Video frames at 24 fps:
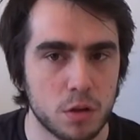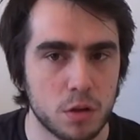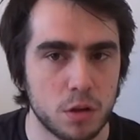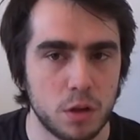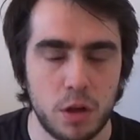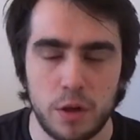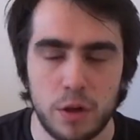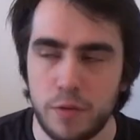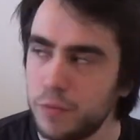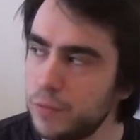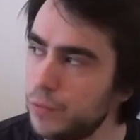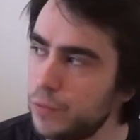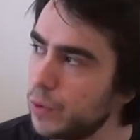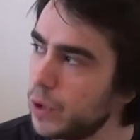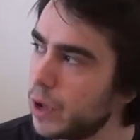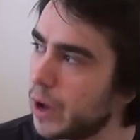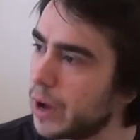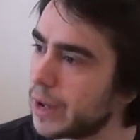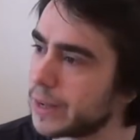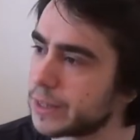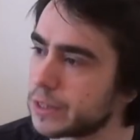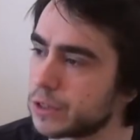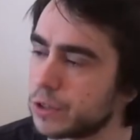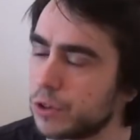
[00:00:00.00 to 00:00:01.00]
If we
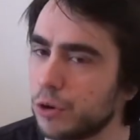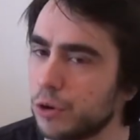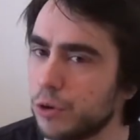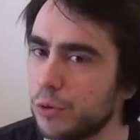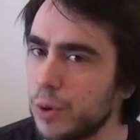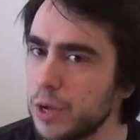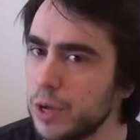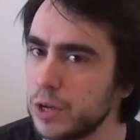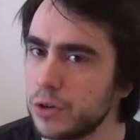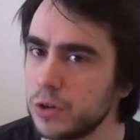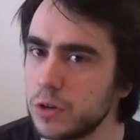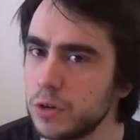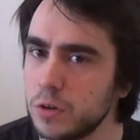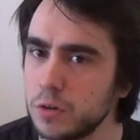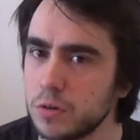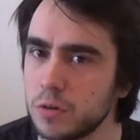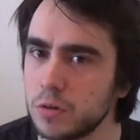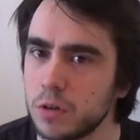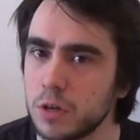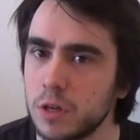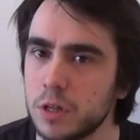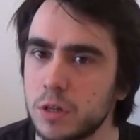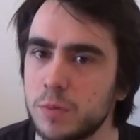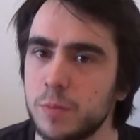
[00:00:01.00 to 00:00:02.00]
ask the question,
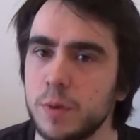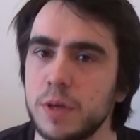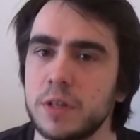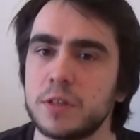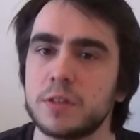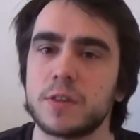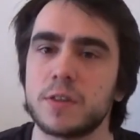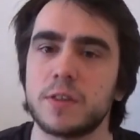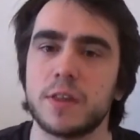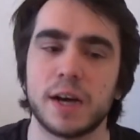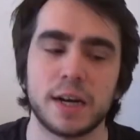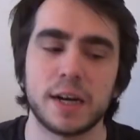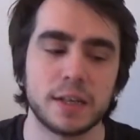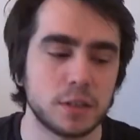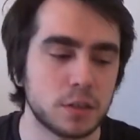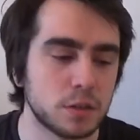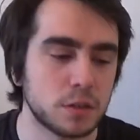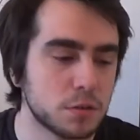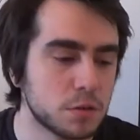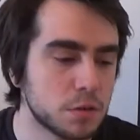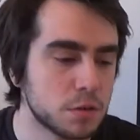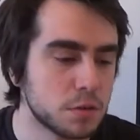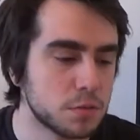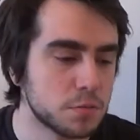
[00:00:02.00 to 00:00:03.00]
it means that
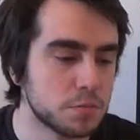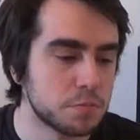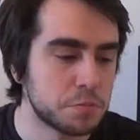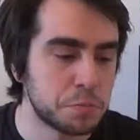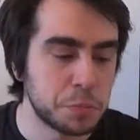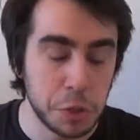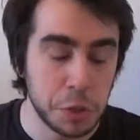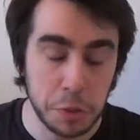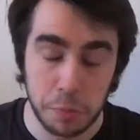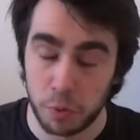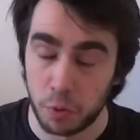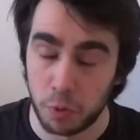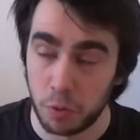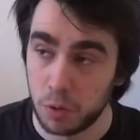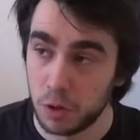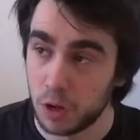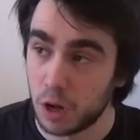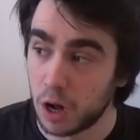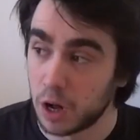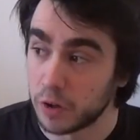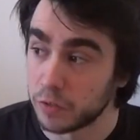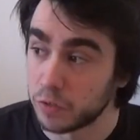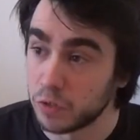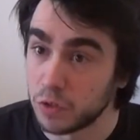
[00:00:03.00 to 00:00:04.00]
people
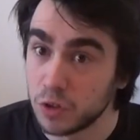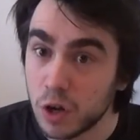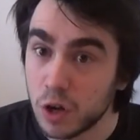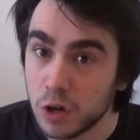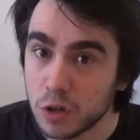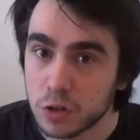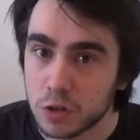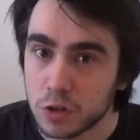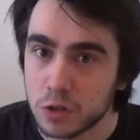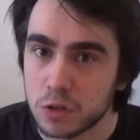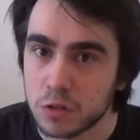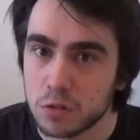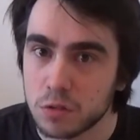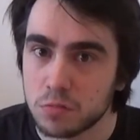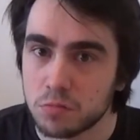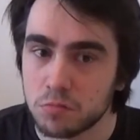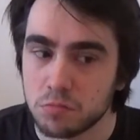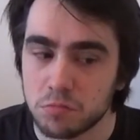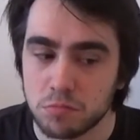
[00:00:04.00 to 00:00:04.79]
are not